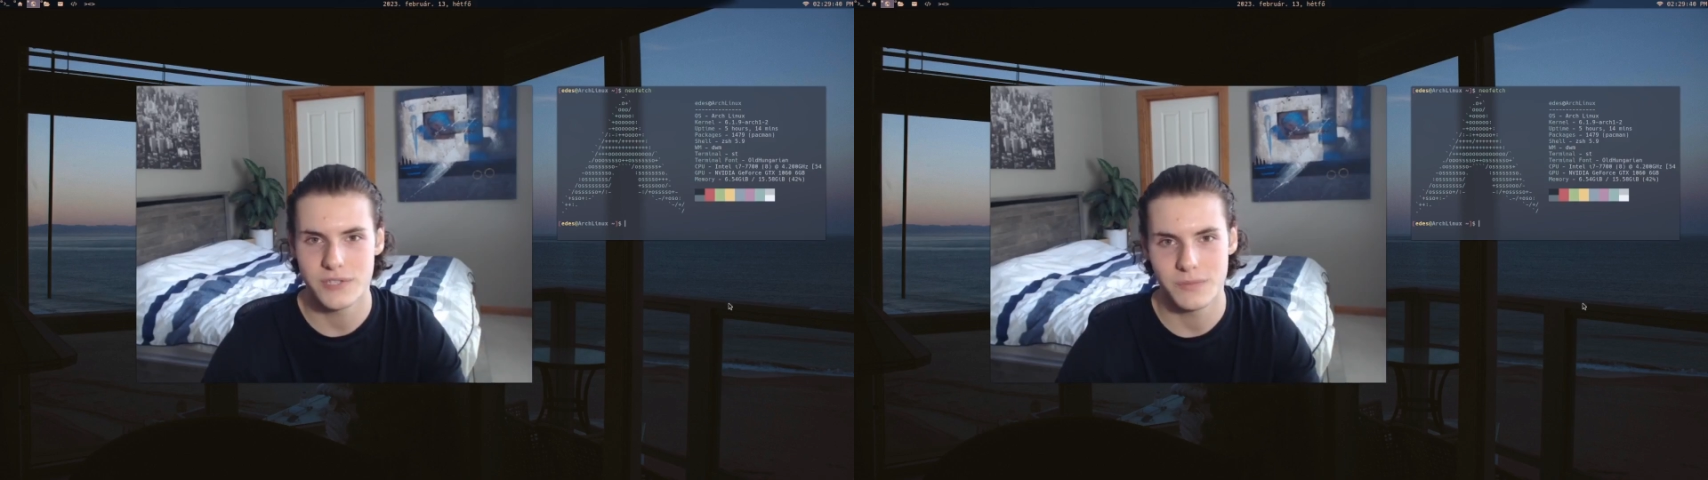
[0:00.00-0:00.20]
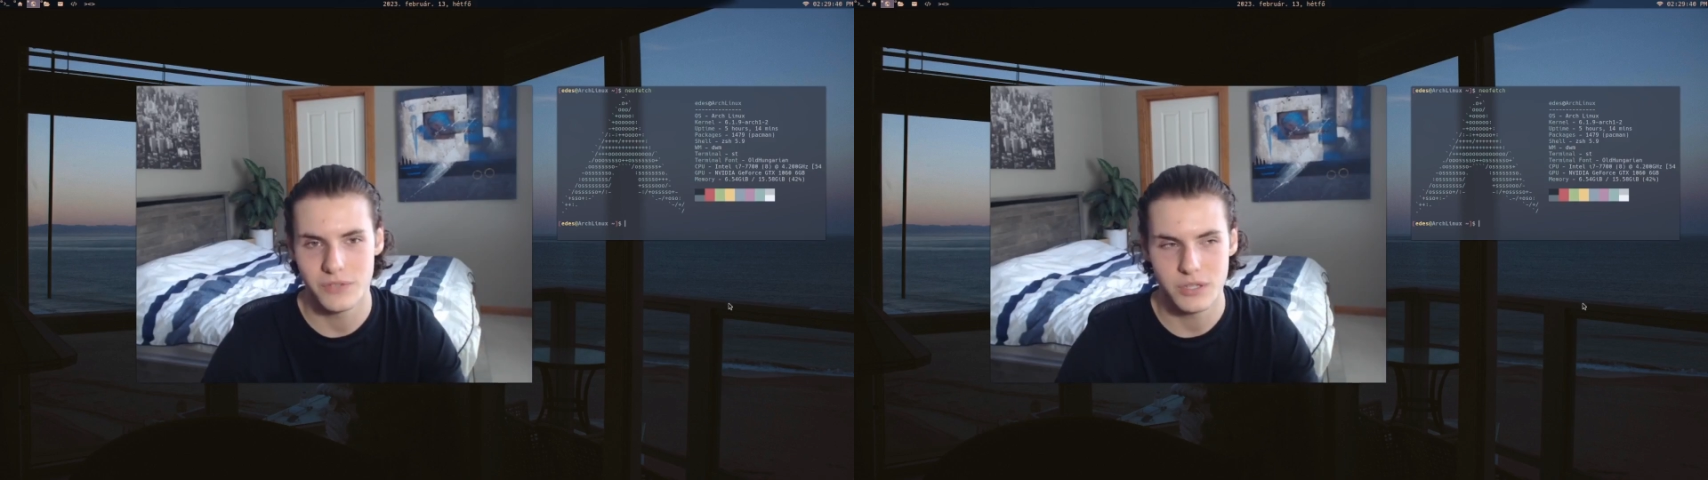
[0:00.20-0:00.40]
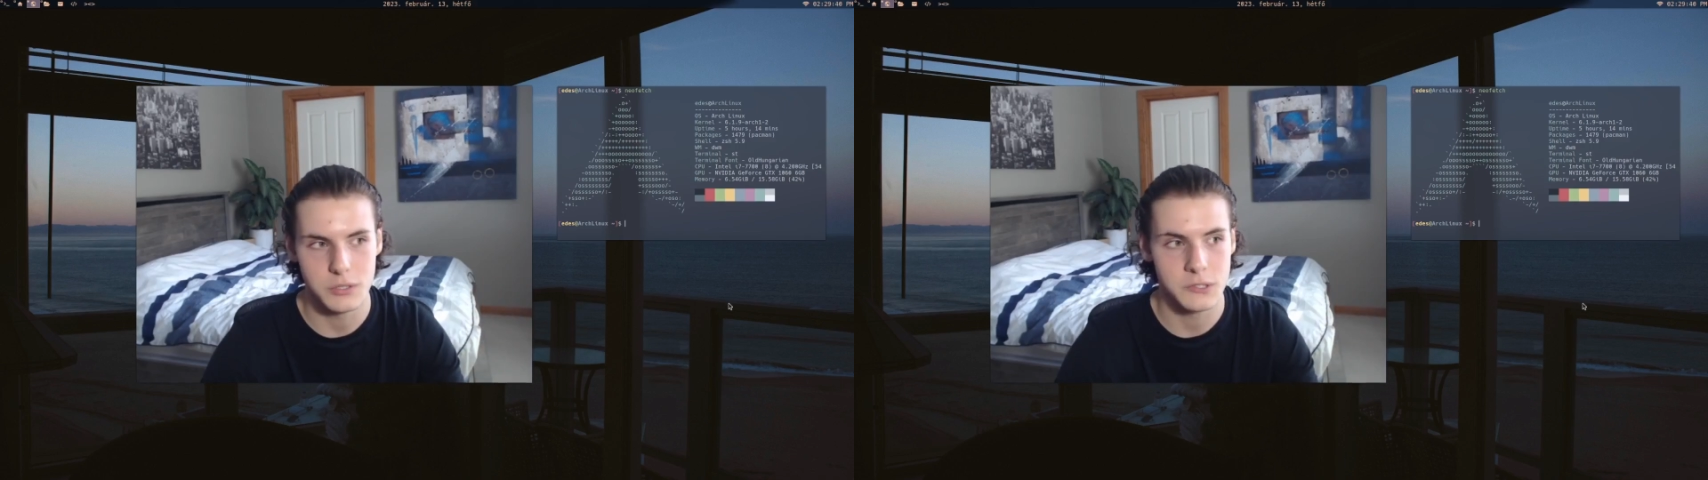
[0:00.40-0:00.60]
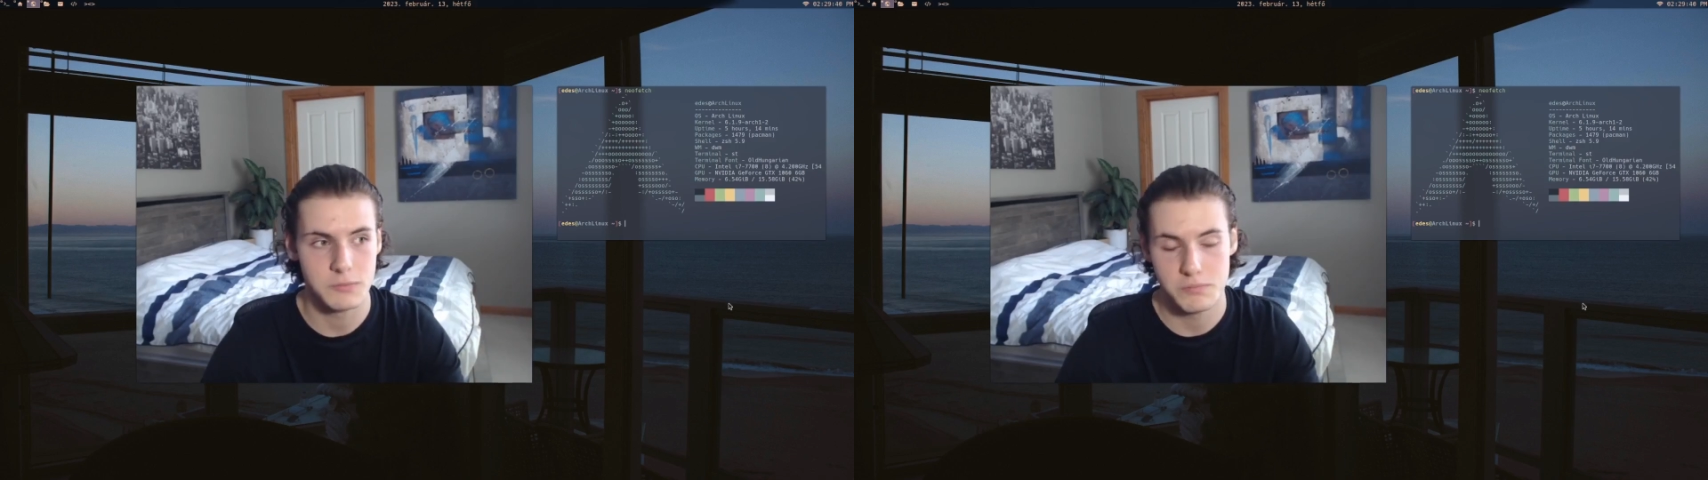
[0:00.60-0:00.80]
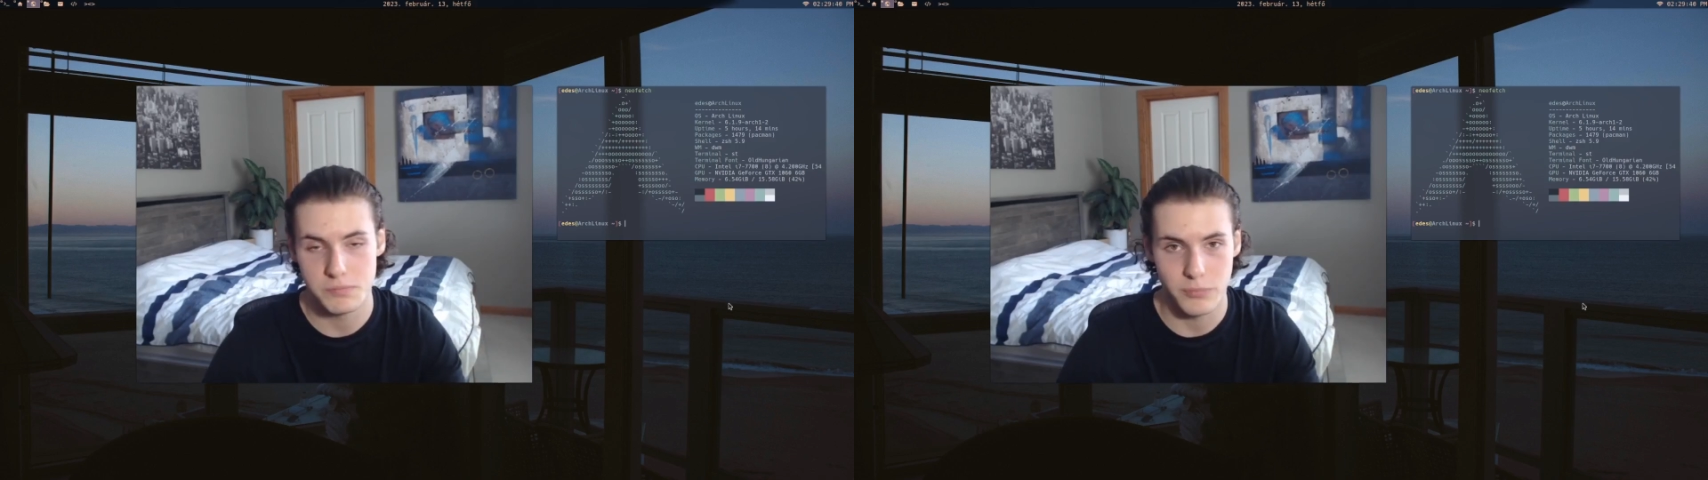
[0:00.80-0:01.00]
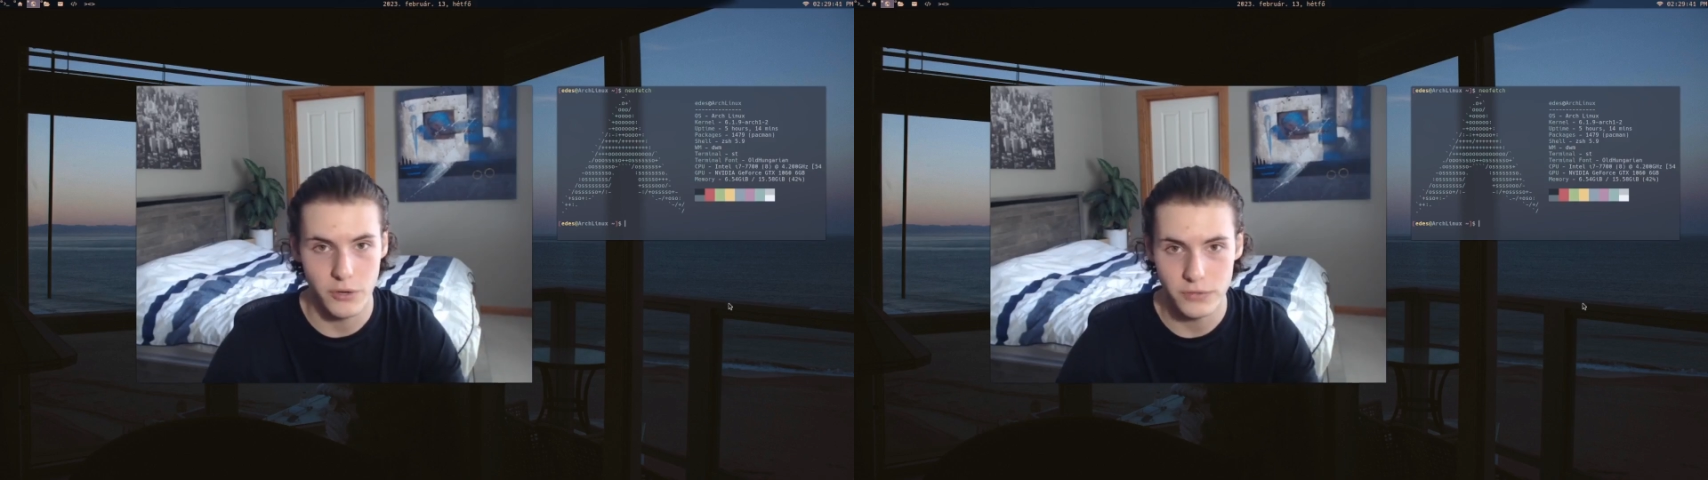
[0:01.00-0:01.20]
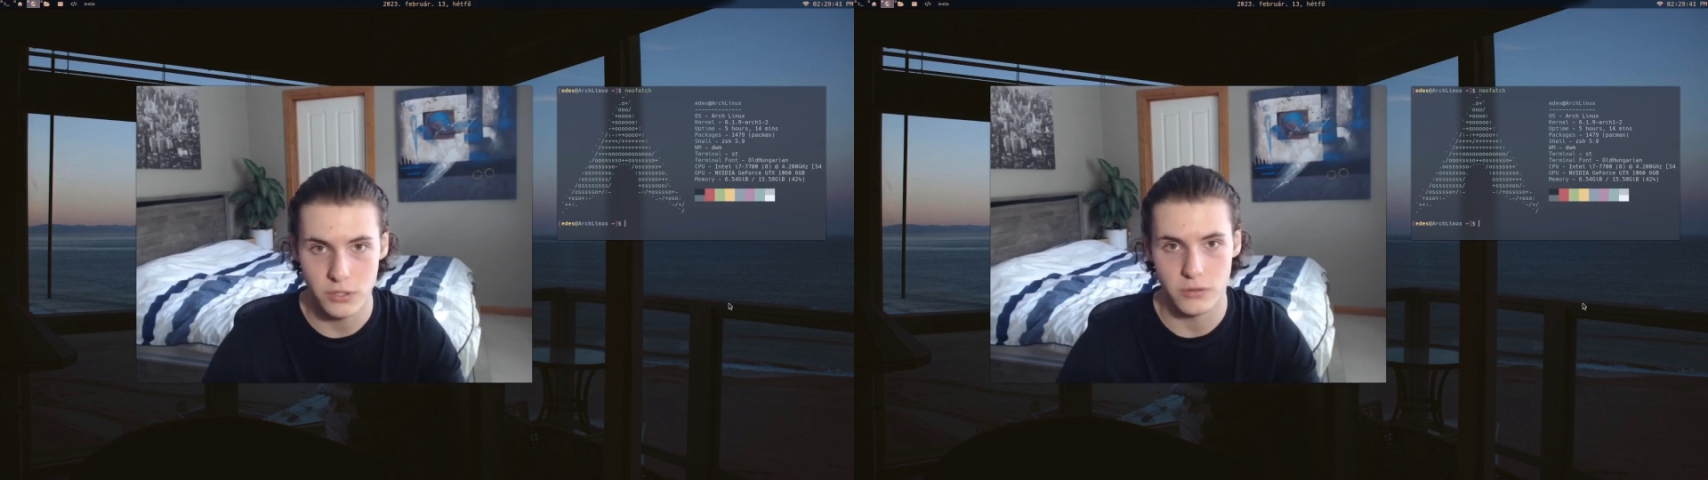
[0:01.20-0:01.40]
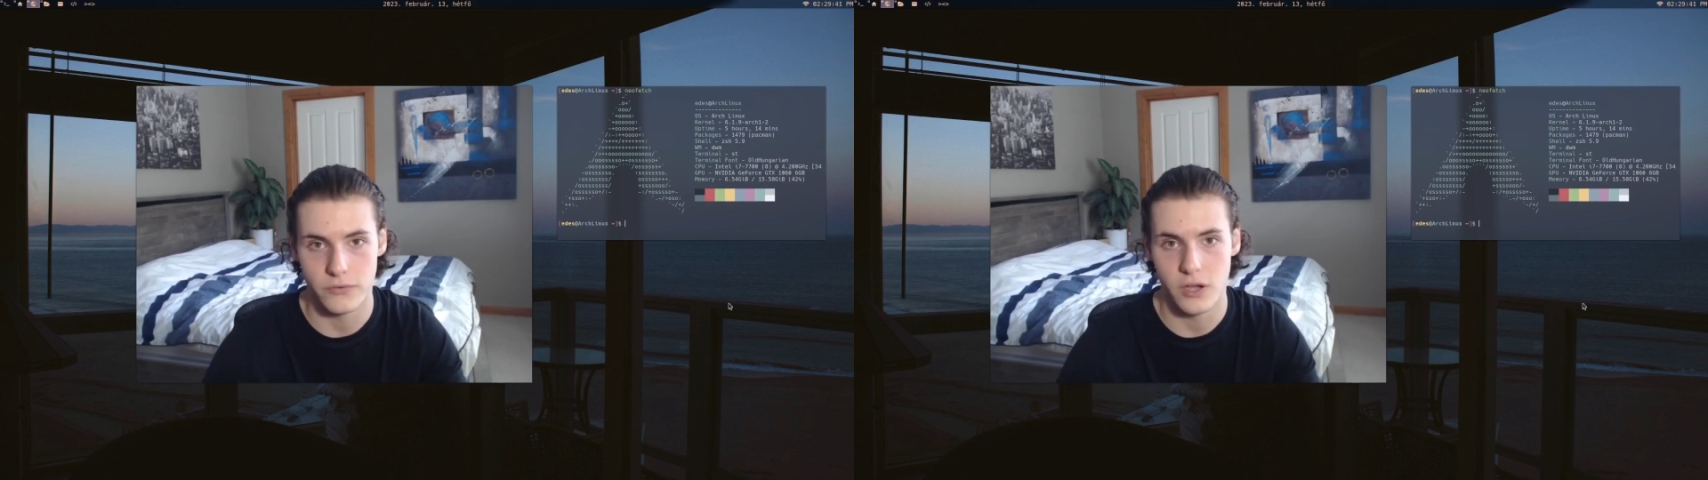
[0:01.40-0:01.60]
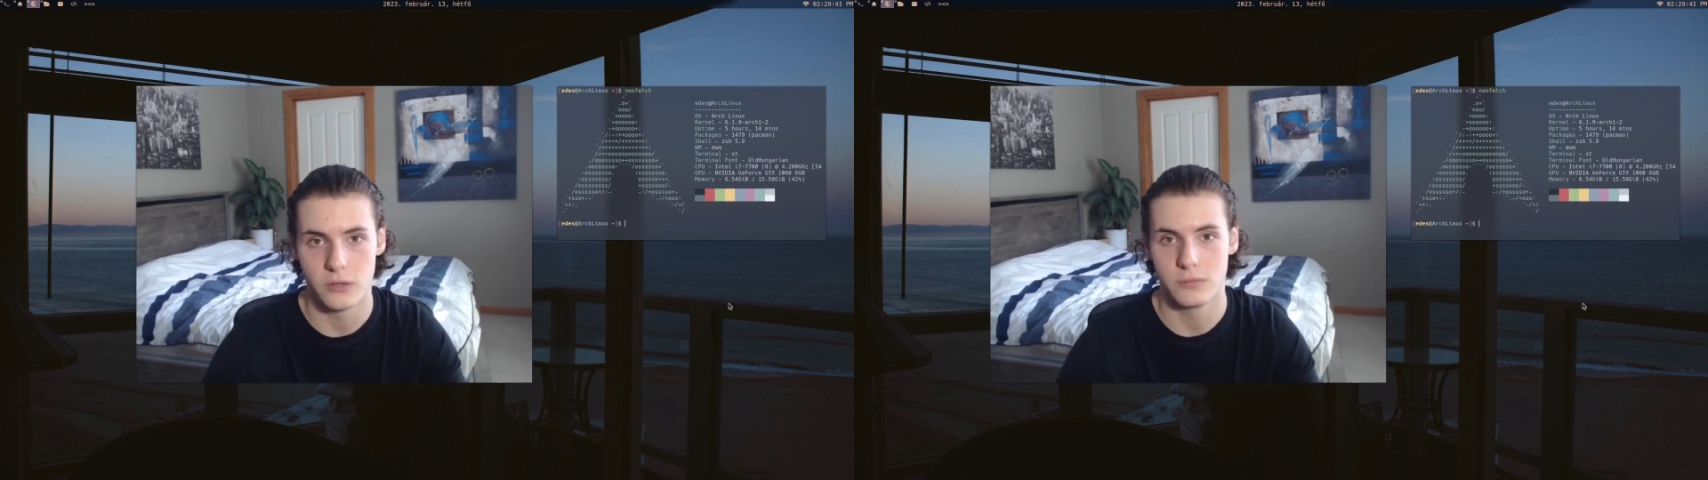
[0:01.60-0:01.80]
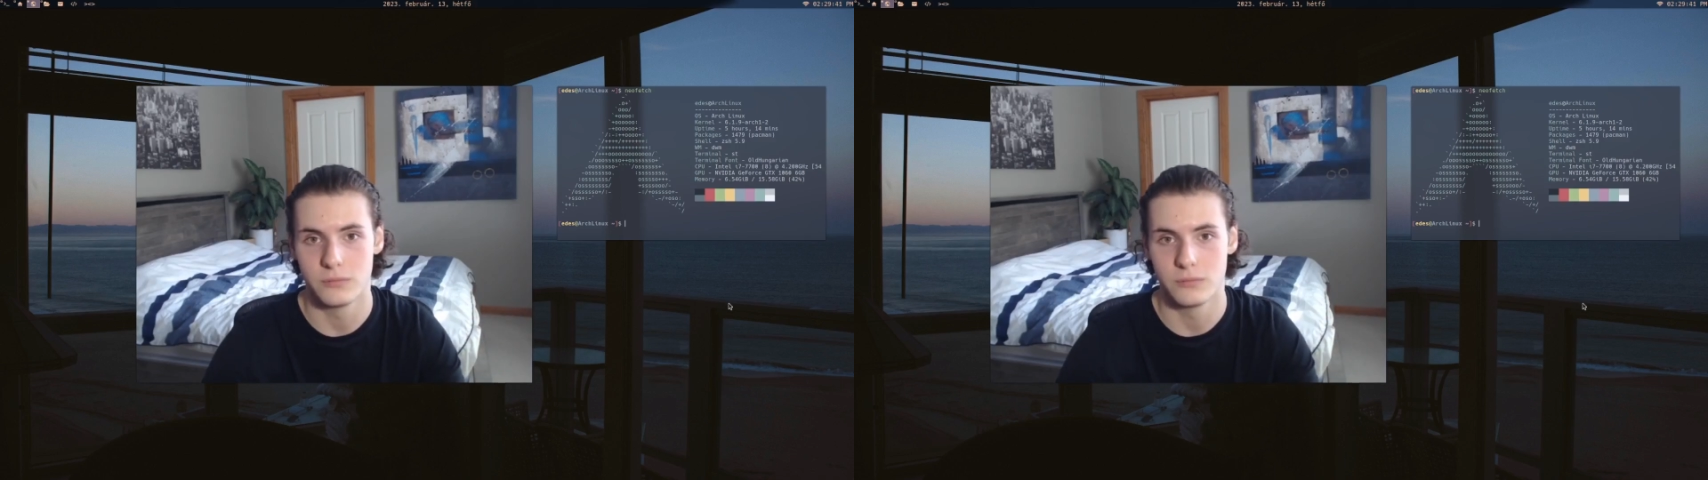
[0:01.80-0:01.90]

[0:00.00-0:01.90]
something is perfectly fine.